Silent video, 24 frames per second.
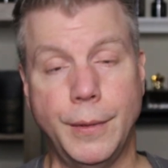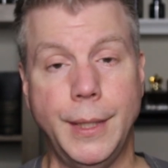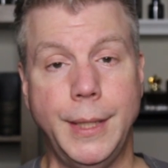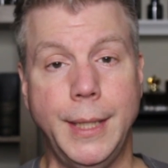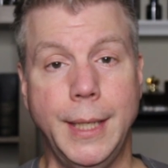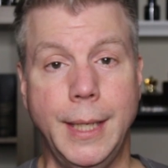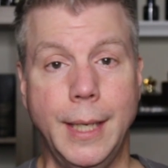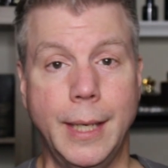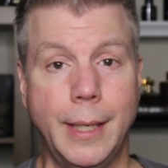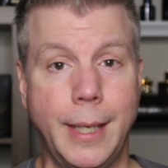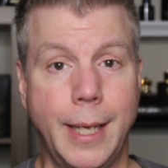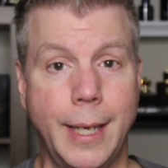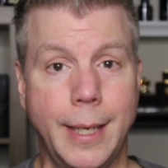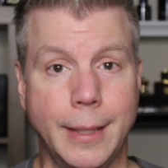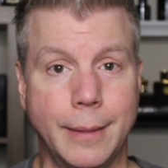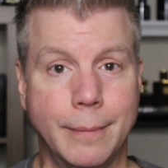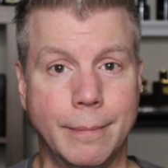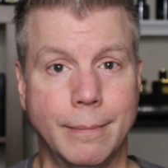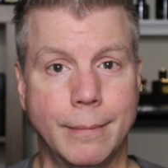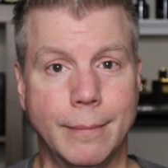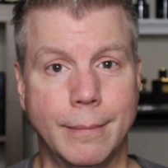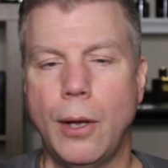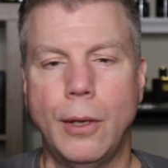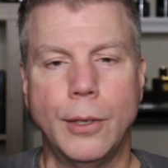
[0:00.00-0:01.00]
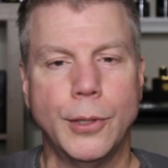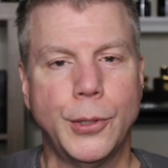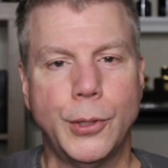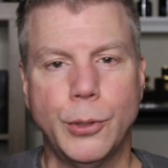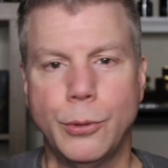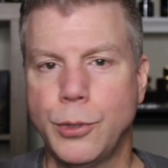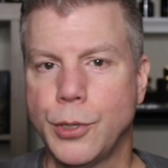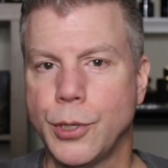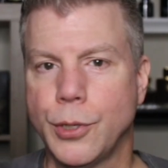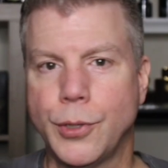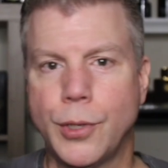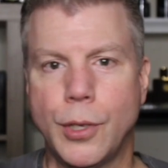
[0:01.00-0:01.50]
of the DNA. It's
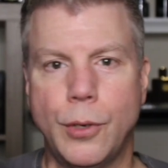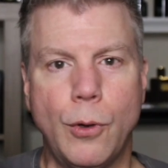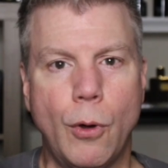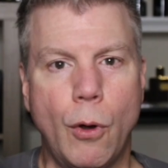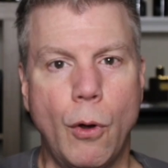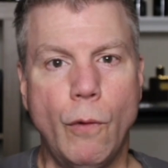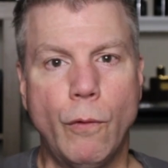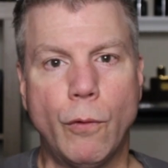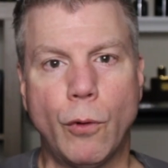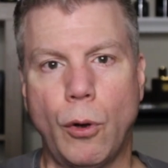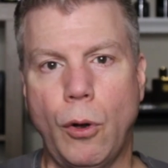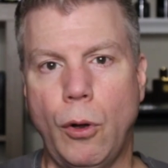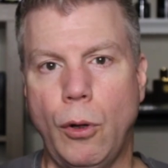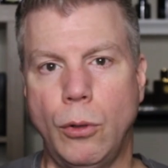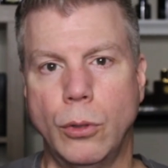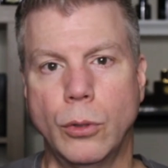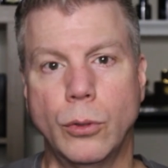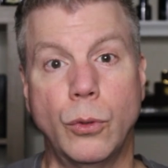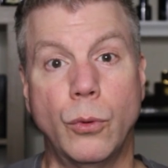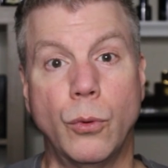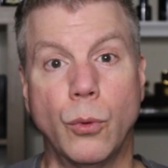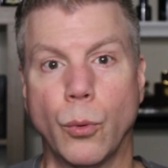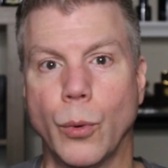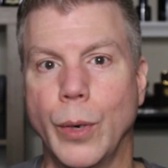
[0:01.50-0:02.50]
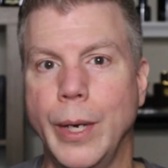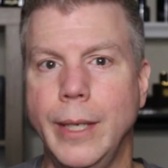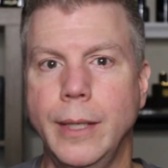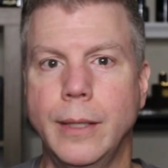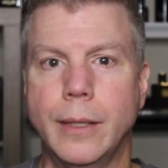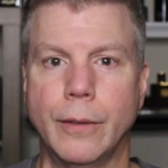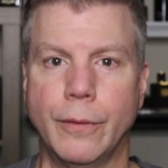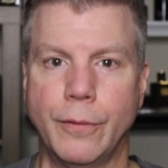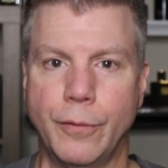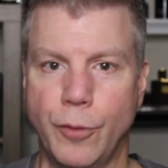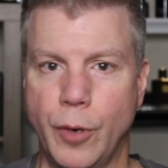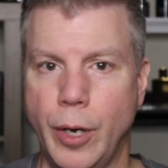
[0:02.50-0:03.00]
also just an overall
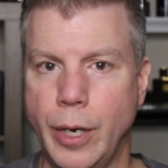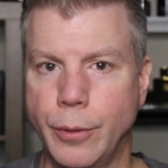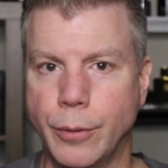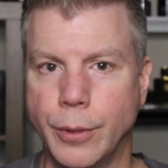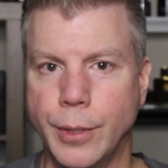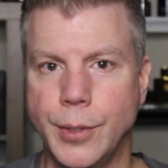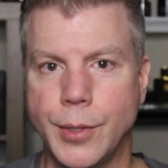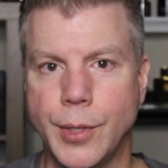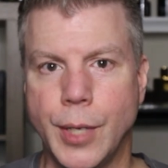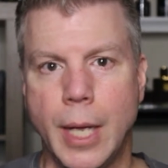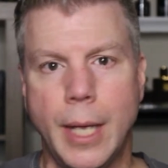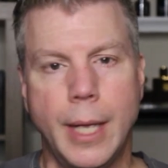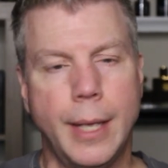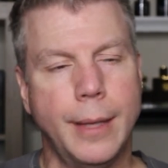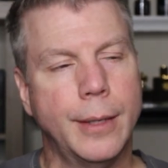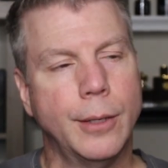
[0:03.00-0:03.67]
great fragrance.